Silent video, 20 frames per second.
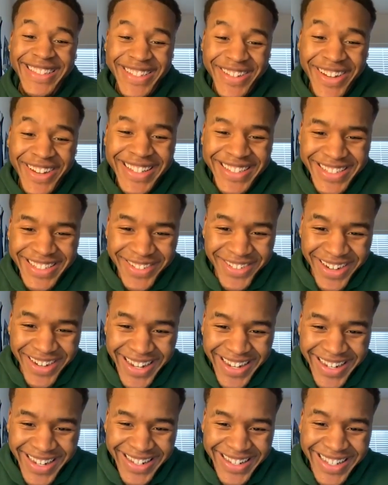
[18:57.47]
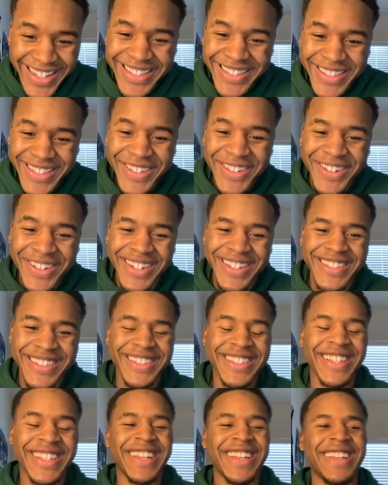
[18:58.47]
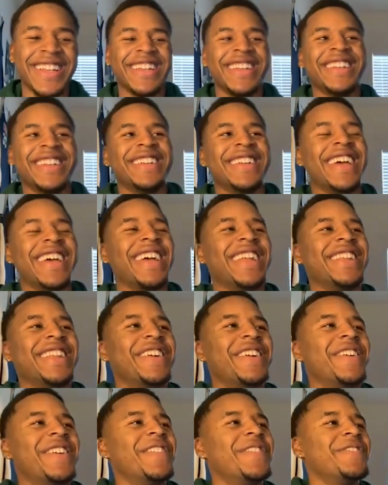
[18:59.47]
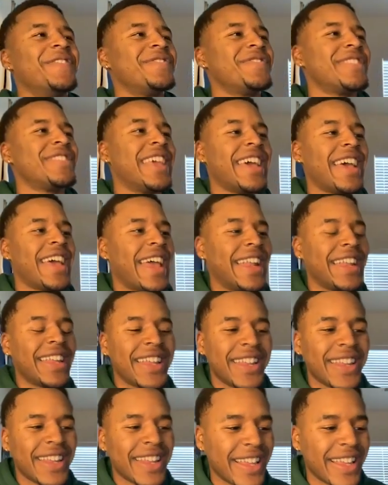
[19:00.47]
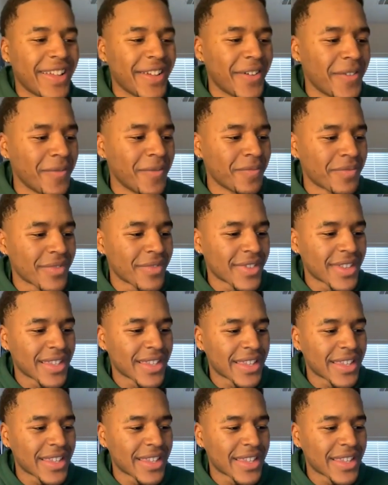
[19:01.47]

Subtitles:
That's crazy, right? Yeah. That's so crazy. And and then